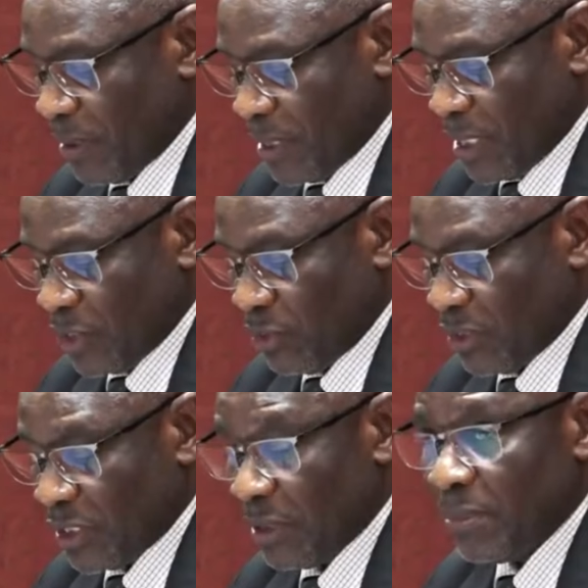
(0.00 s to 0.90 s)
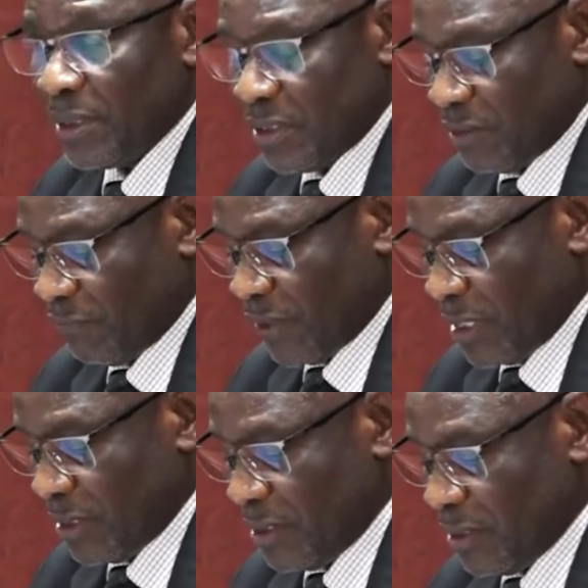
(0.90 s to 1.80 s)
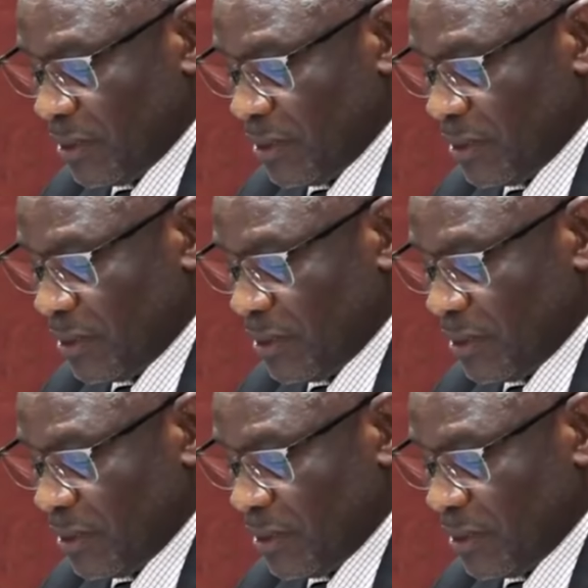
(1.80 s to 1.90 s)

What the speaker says: by the National Assembly is invalid